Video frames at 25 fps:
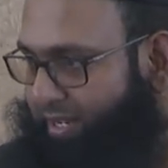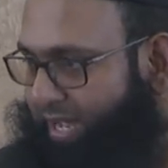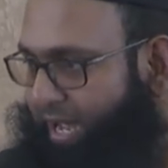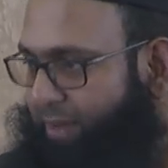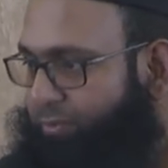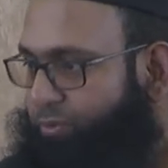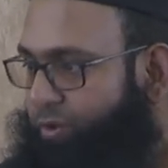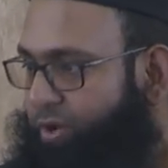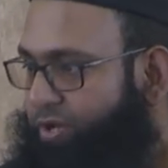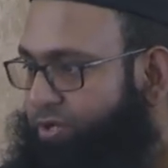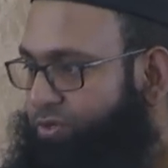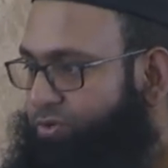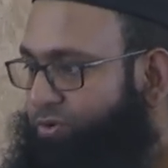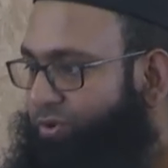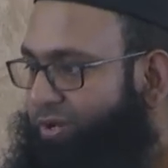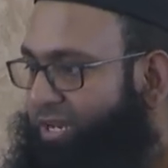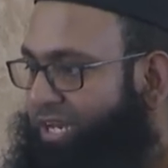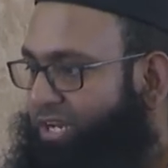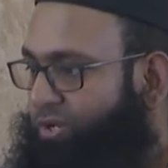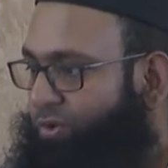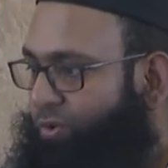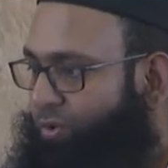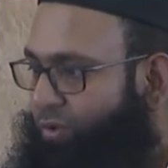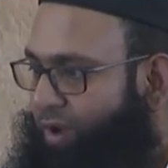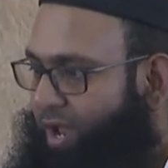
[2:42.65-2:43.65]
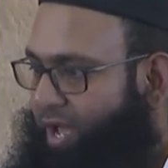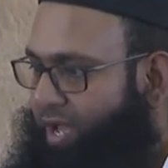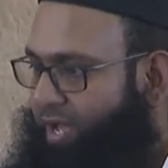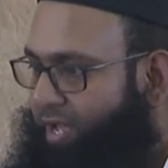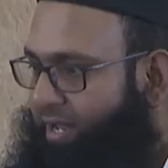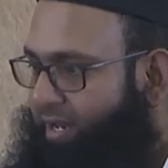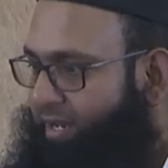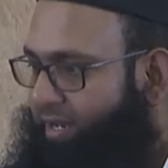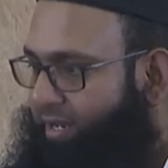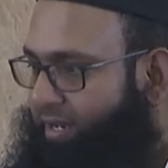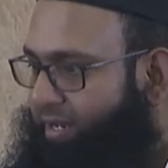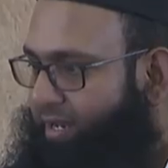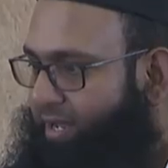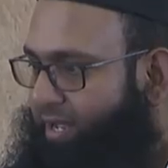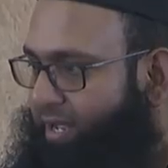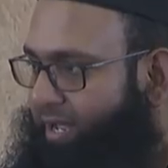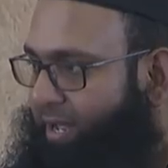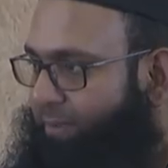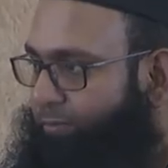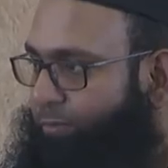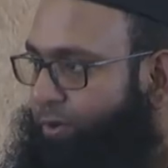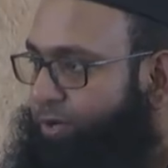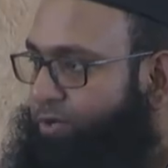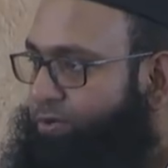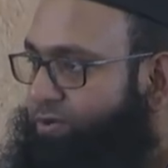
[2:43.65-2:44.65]
I'm going to read Quran.
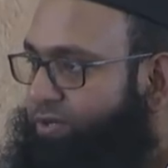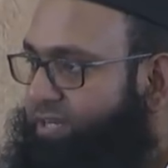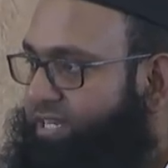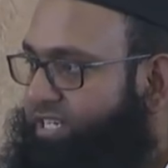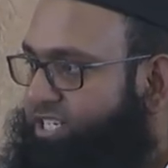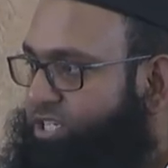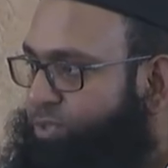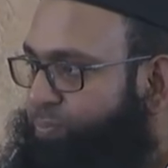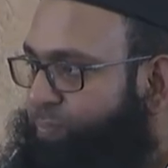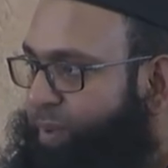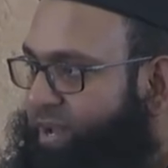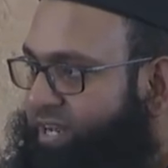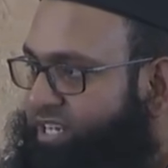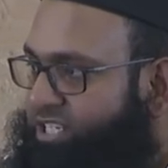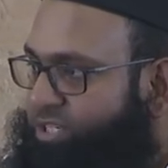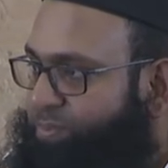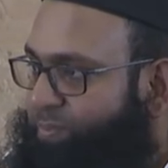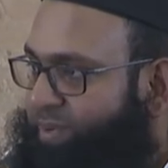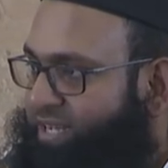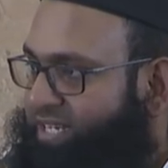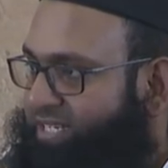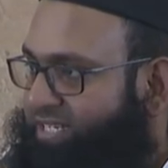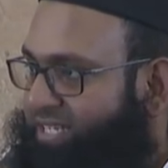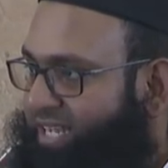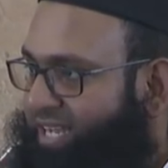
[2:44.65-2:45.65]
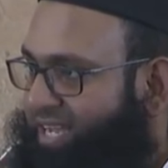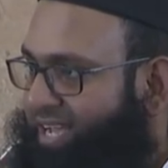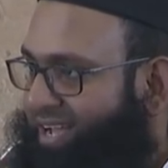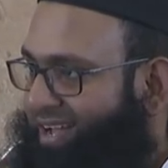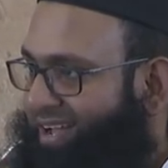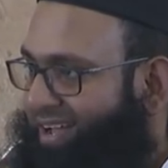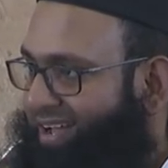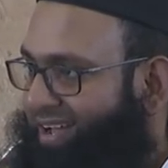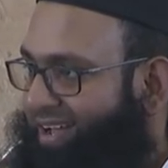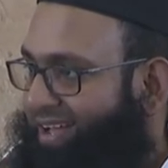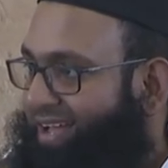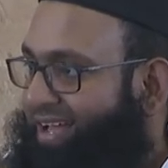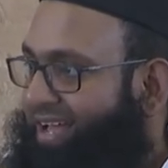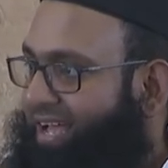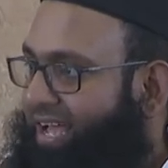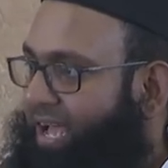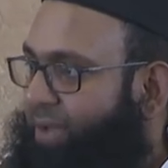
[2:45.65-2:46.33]
I'm going to dispense my zakah.